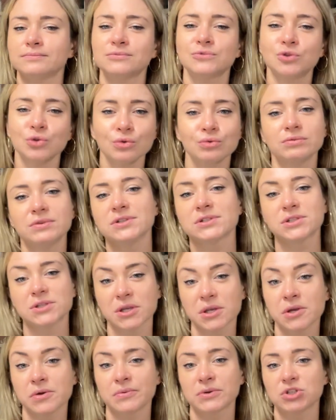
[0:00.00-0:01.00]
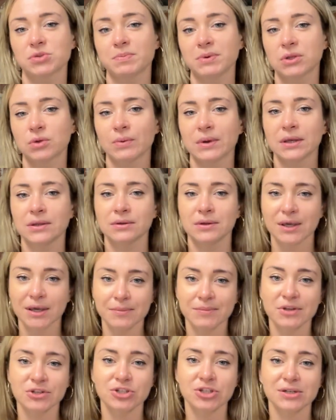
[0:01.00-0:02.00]
to distinguish between
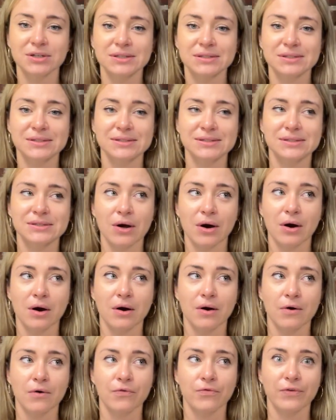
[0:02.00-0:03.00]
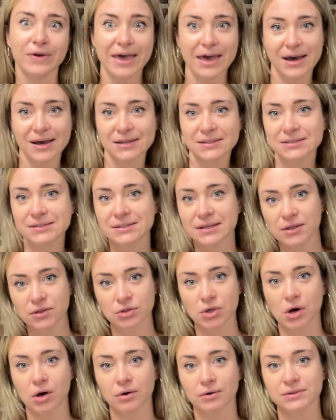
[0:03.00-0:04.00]
images of cats and
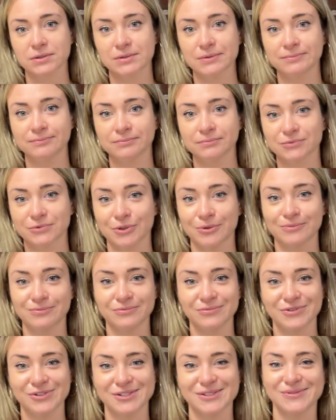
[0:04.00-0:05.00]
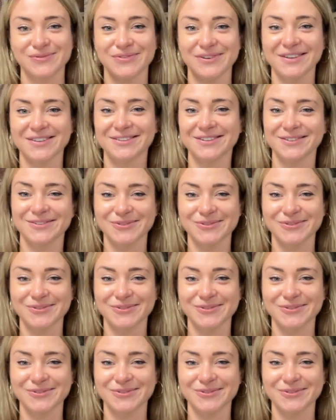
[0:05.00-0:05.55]
dogs. So just feed the